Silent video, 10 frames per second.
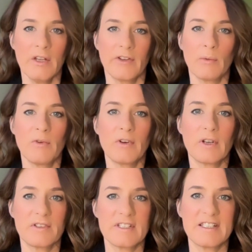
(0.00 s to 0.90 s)
So with
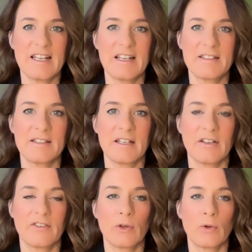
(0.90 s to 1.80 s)
regards to
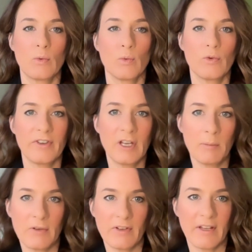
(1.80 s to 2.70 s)
testing, so
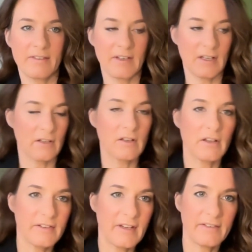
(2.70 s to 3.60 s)
SIBO testing and
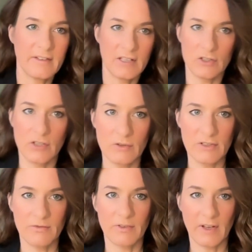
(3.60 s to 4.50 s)
gut testing are two
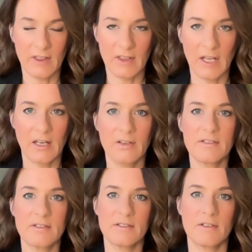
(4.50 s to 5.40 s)
different
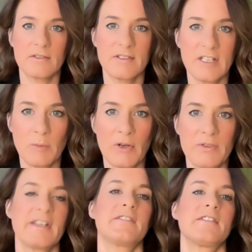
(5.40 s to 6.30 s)
things. So SIBO
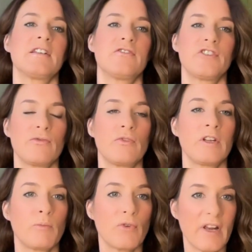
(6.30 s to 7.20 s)
testing is
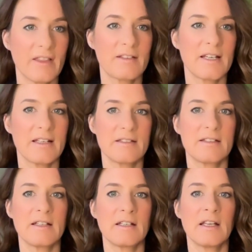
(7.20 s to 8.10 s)
generally breath
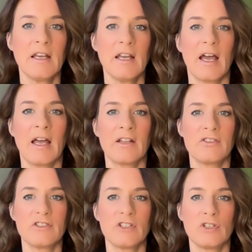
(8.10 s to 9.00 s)
testing,
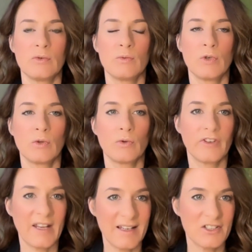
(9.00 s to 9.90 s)
and you will
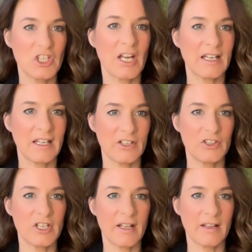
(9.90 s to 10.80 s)
take a
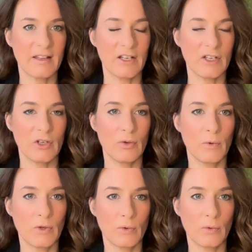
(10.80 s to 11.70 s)
challenge and then you
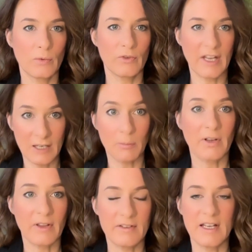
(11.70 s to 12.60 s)
will take a
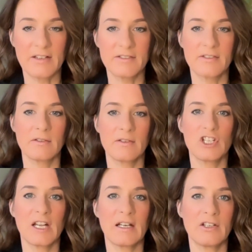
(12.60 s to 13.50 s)
breath test. So the
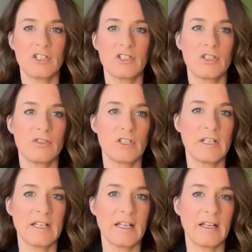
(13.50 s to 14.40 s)
challenge is
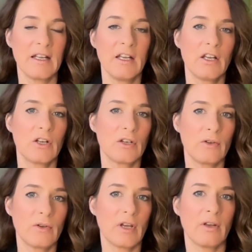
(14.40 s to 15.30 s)
usually
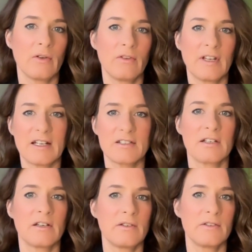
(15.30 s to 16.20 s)
glucose,
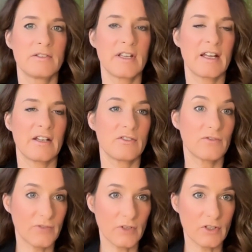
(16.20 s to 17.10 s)
lactulose, and
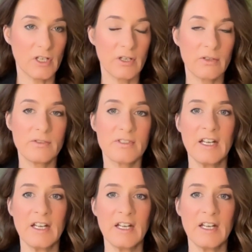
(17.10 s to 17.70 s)
fructose.